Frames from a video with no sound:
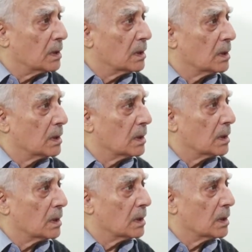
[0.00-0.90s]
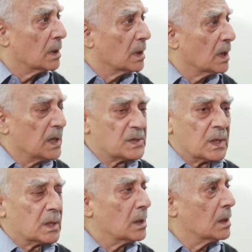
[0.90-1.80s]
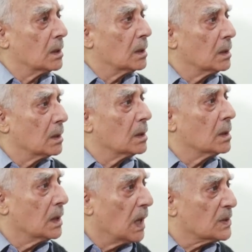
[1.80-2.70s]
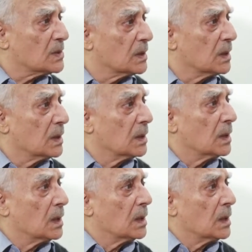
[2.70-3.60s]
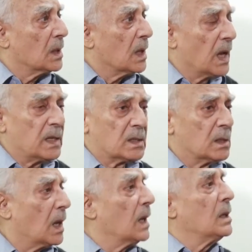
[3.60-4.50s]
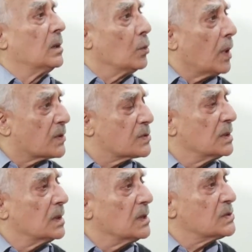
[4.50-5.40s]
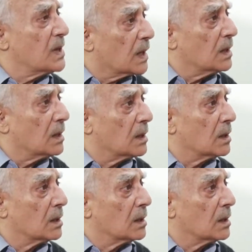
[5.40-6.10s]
Yes, getting widely used. Yes, and no action is taken.